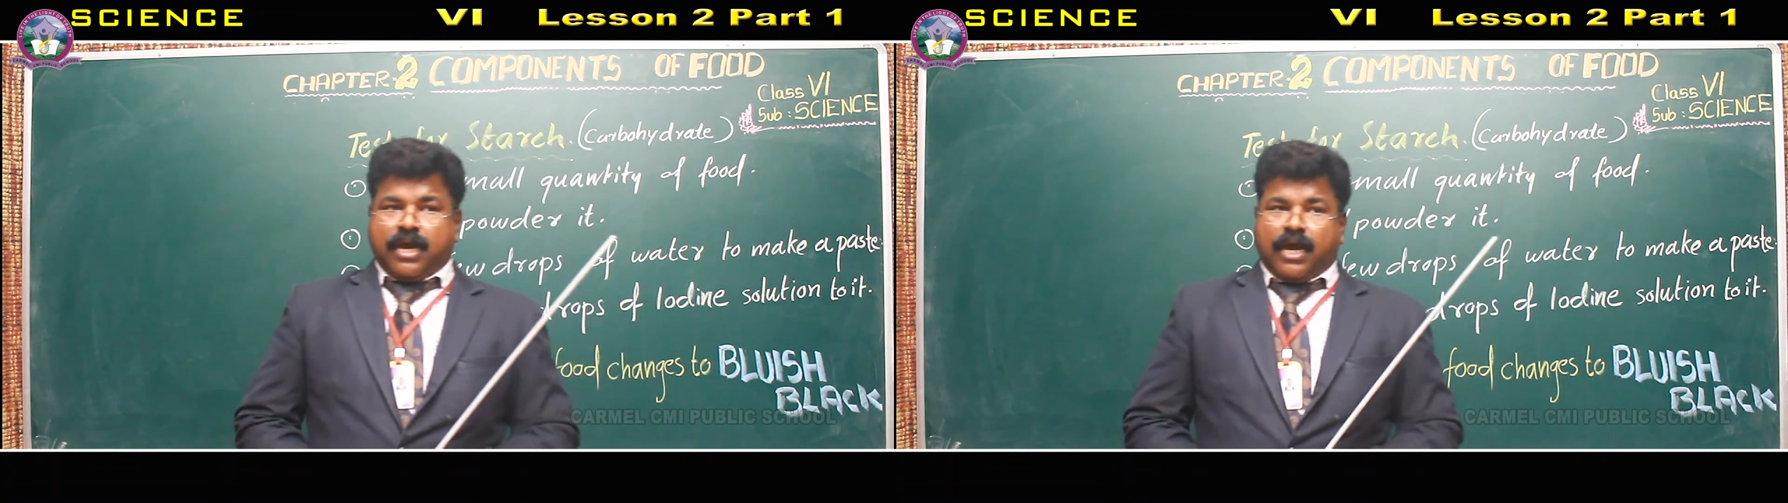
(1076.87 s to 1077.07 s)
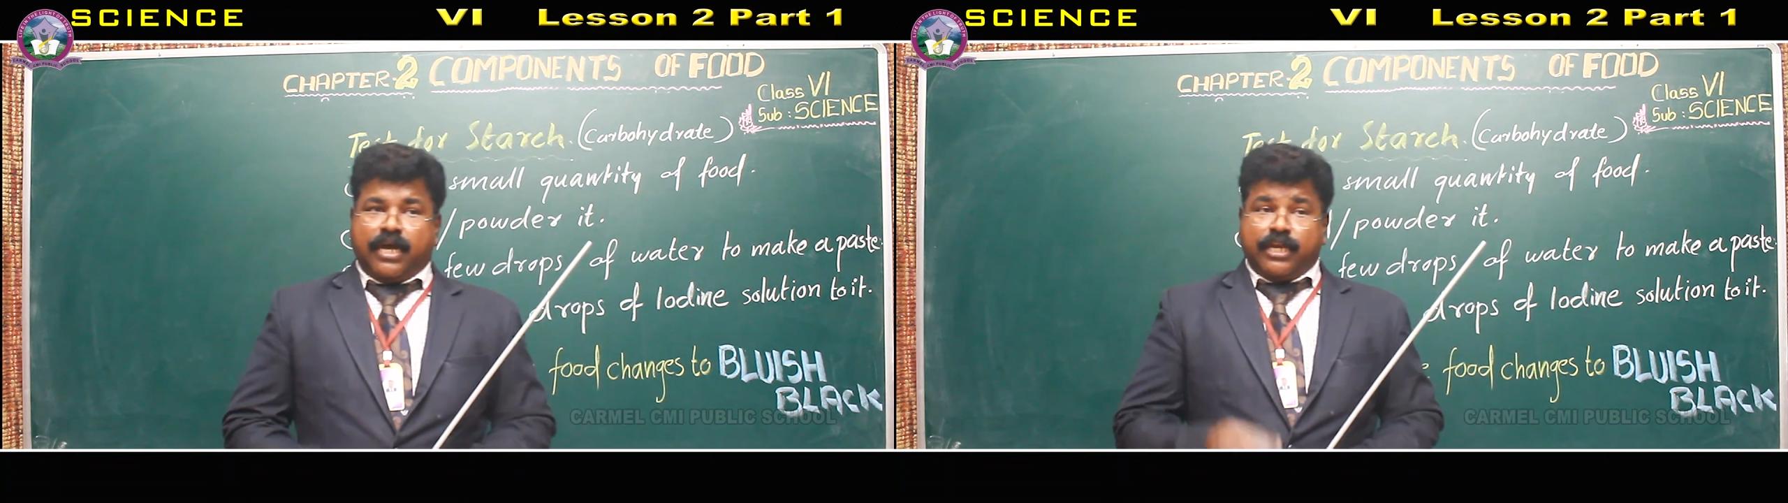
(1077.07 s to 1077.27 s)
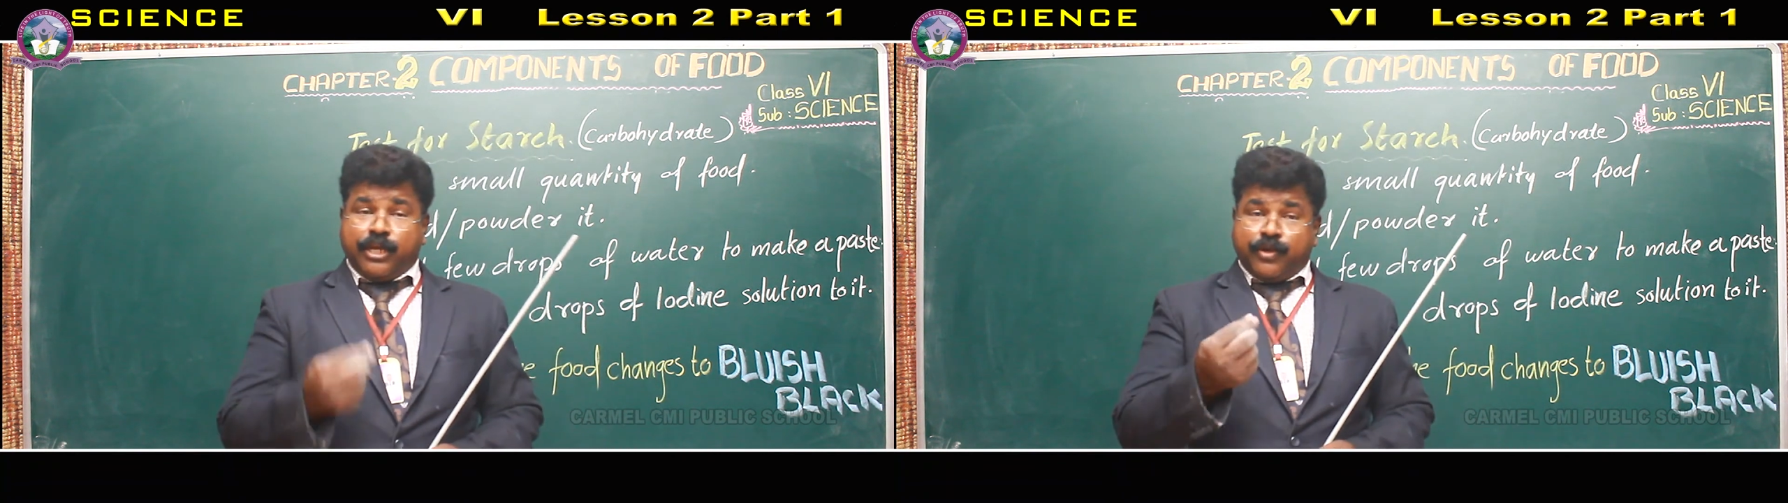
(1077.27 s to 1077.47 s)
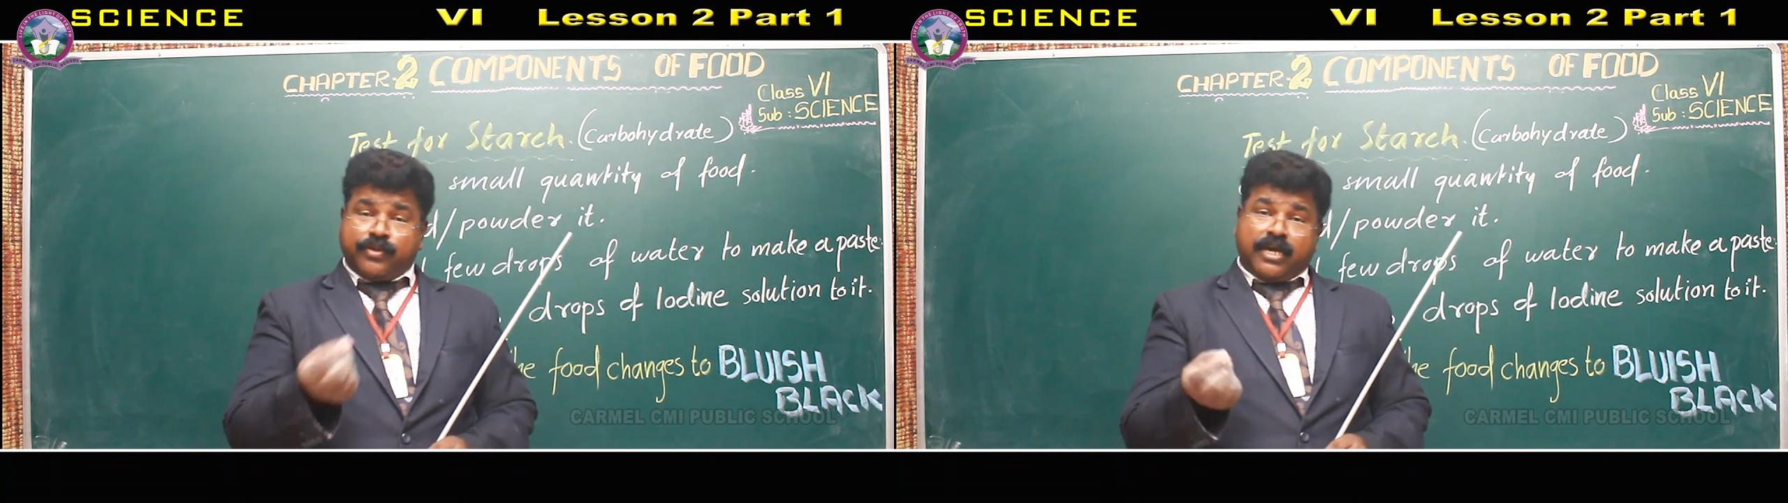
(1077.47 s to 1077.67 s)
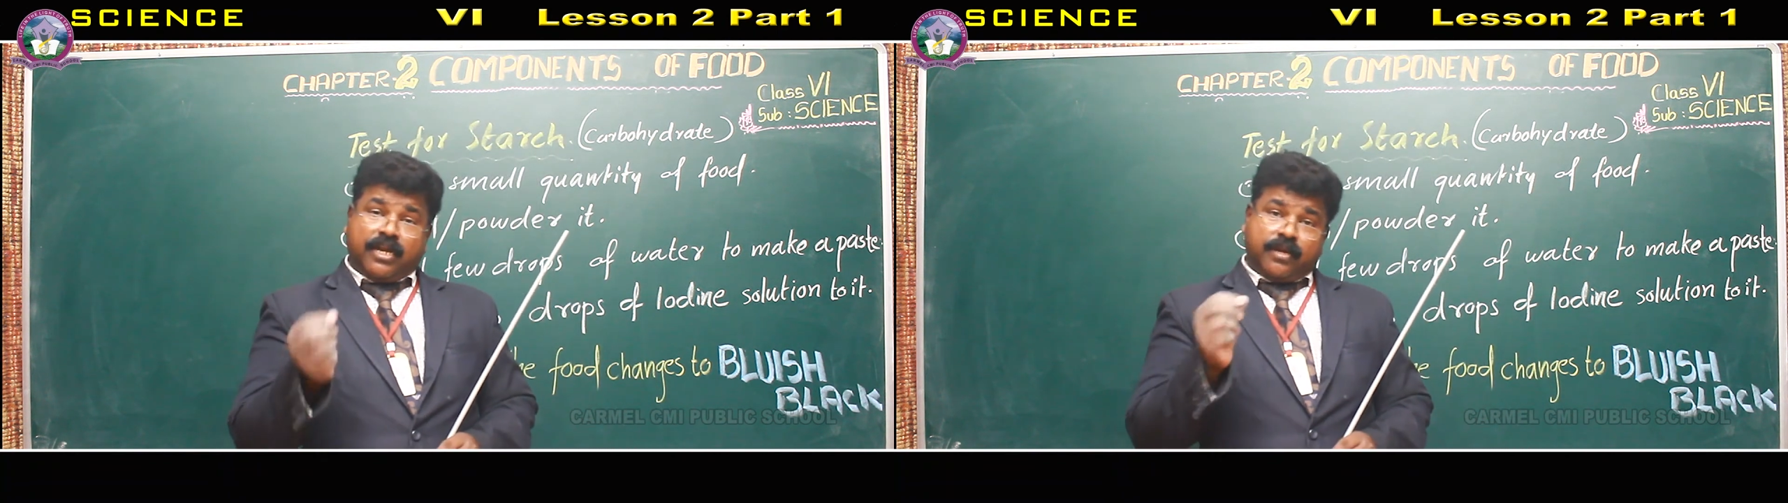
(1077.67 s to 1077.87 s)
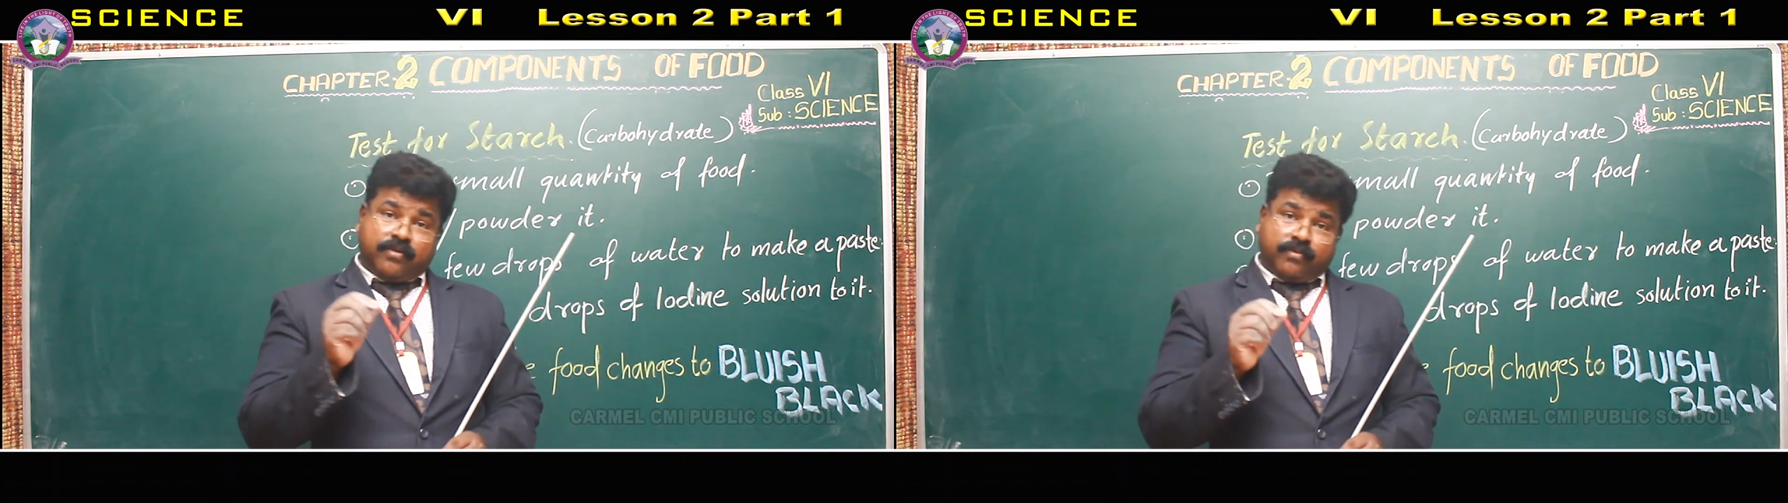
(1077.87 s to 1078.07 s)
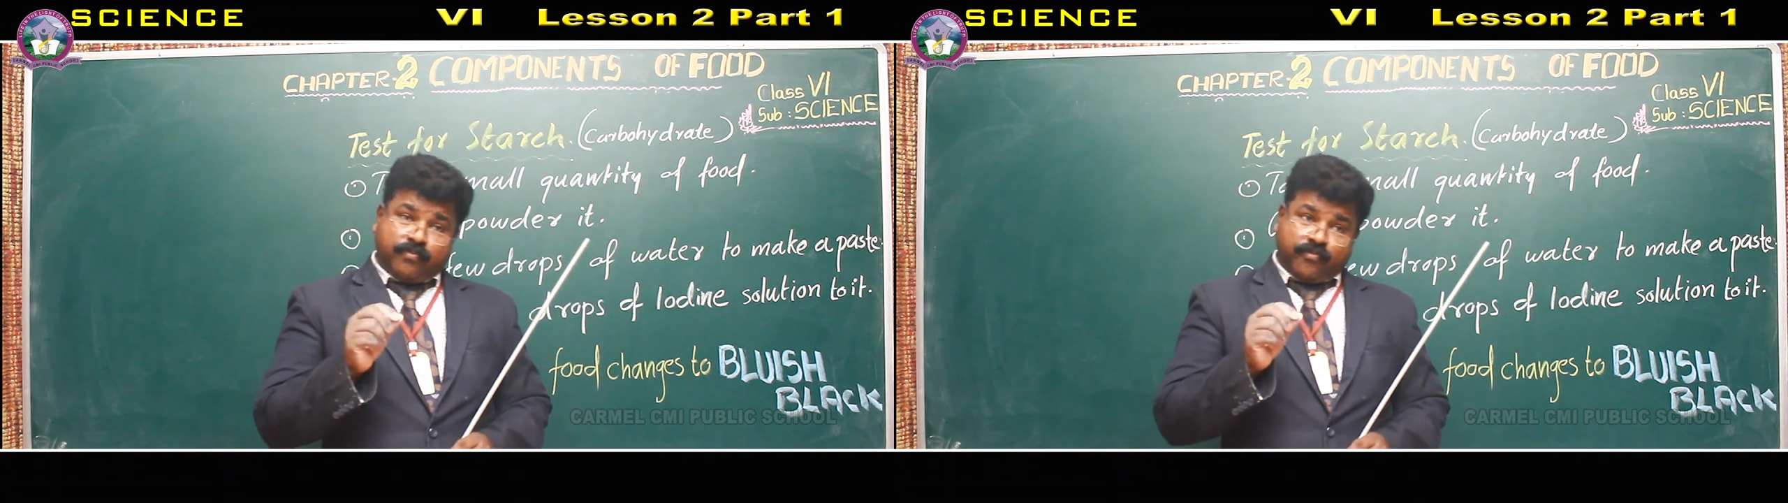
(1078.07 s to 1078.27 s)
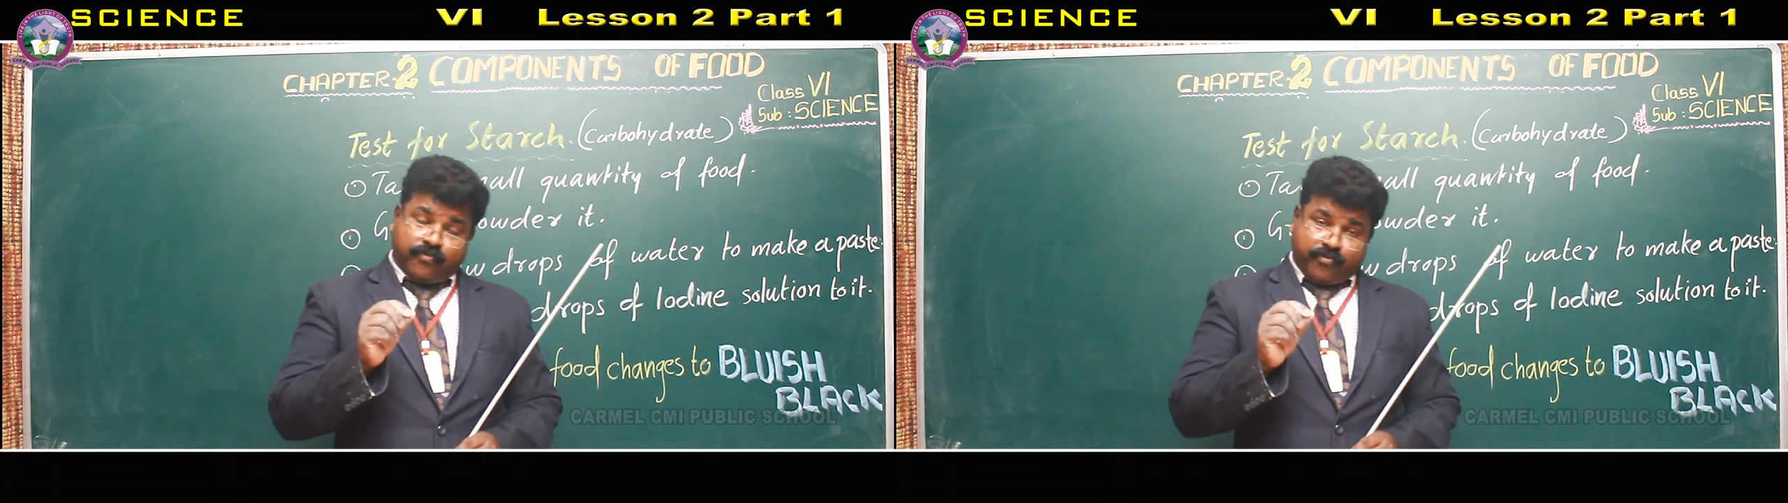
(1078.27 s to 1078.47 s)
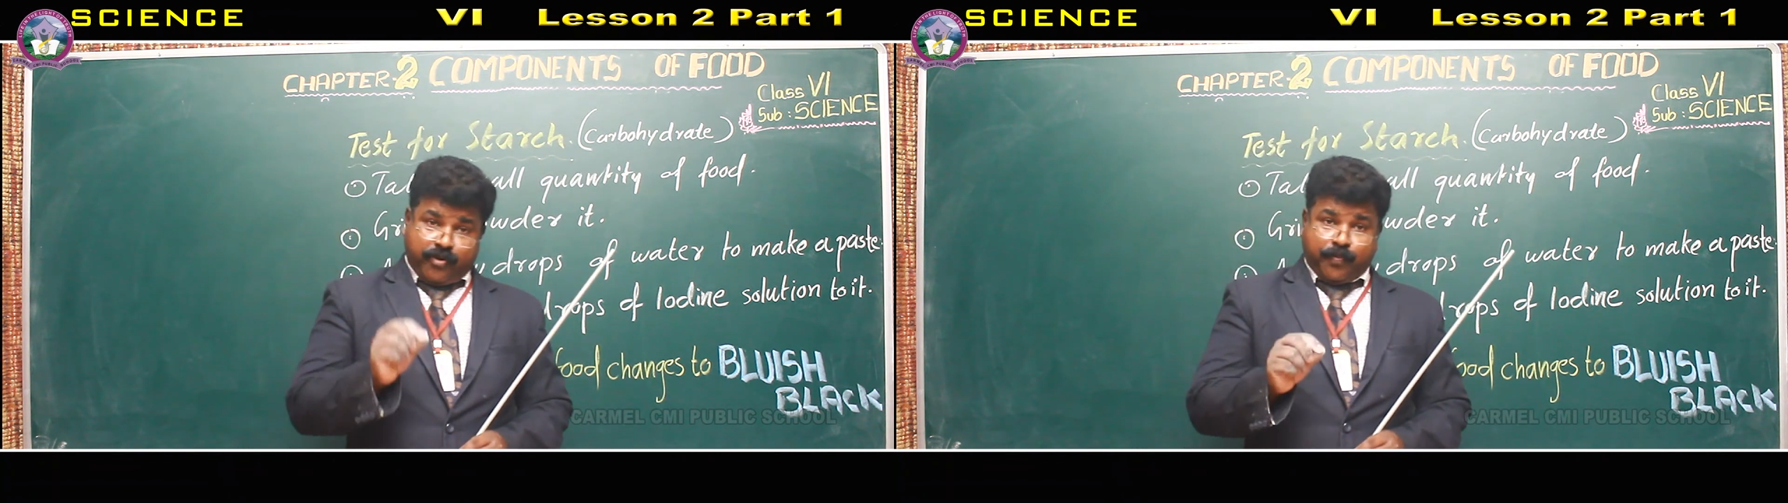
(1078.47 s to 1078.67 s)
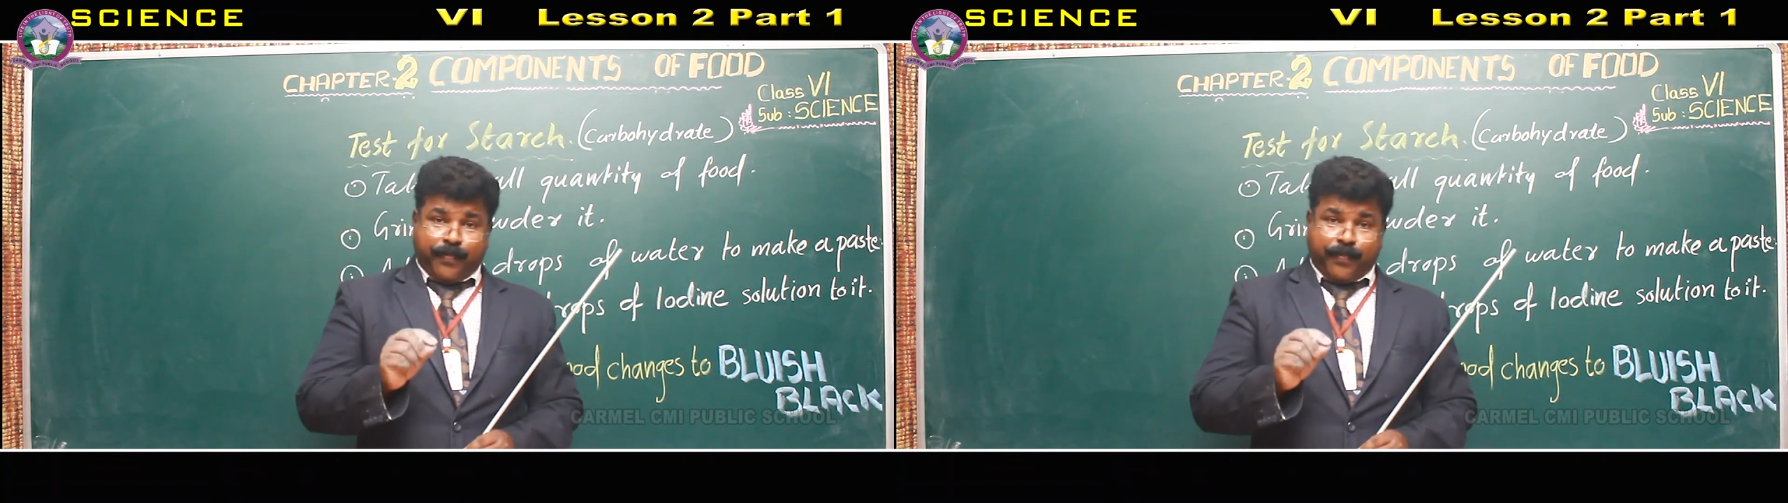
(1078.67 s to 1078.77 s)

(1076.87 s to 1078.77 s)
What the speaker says: And into that food